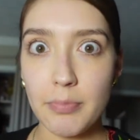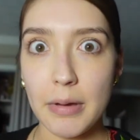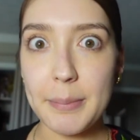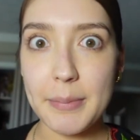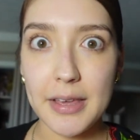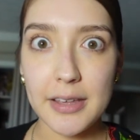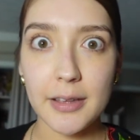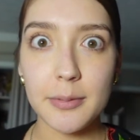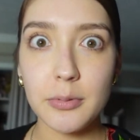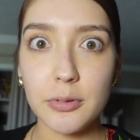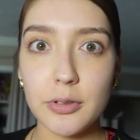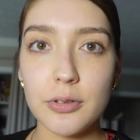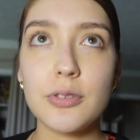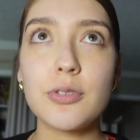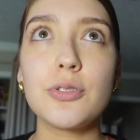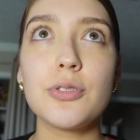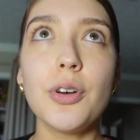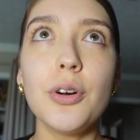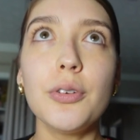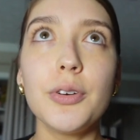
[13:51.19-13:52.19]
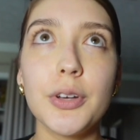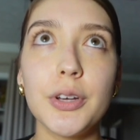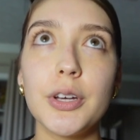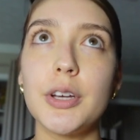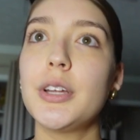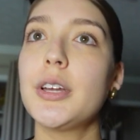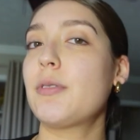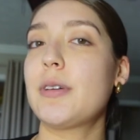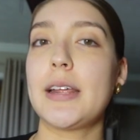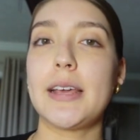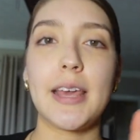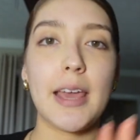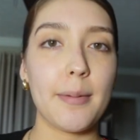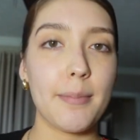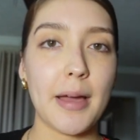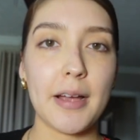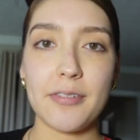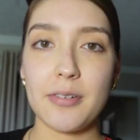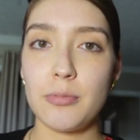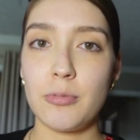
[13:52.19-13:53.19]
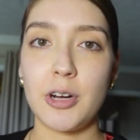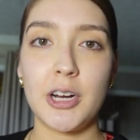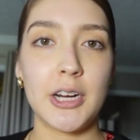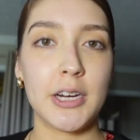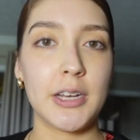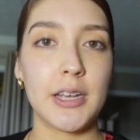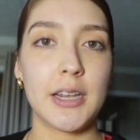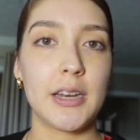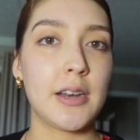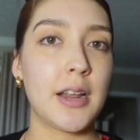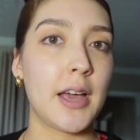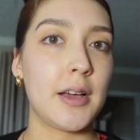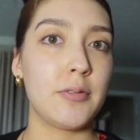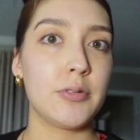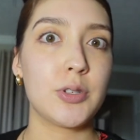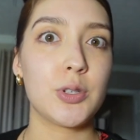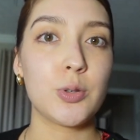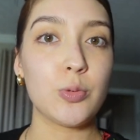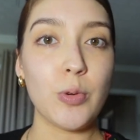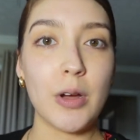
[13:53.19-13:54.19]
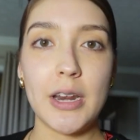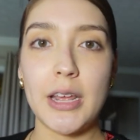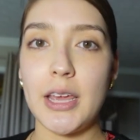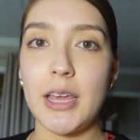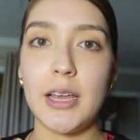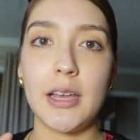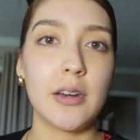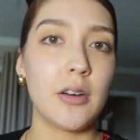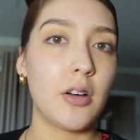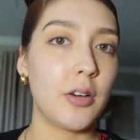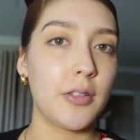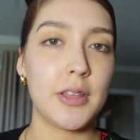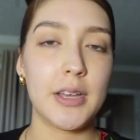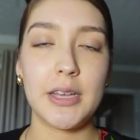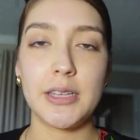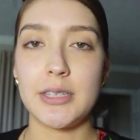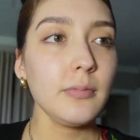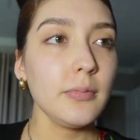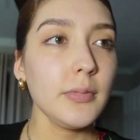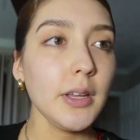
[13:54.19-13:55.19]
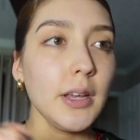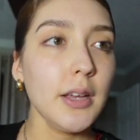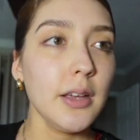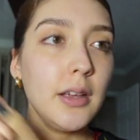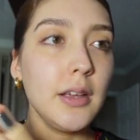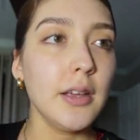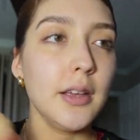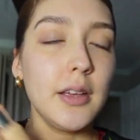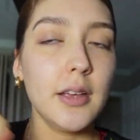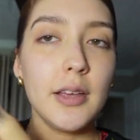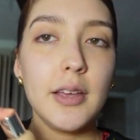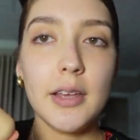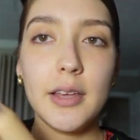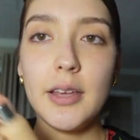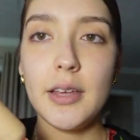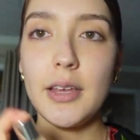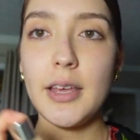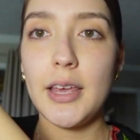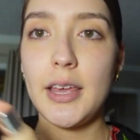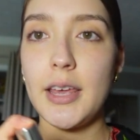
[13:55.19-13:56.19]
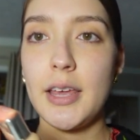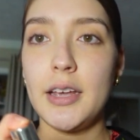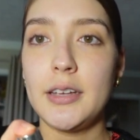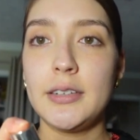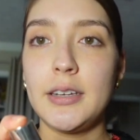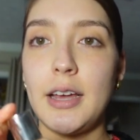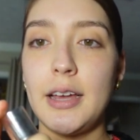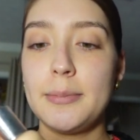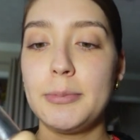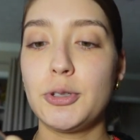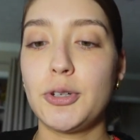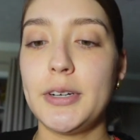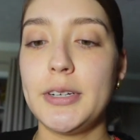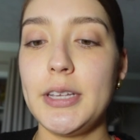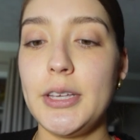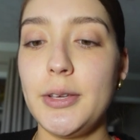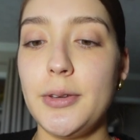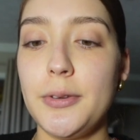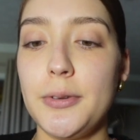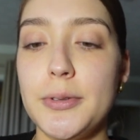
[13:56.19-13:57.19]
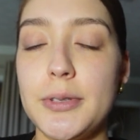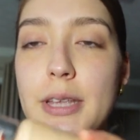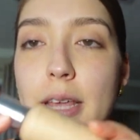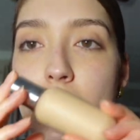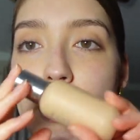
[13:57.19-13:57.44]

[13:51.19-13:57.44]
my makeup looked so good when I came back from work and I was sweating and all this and I'm trying to use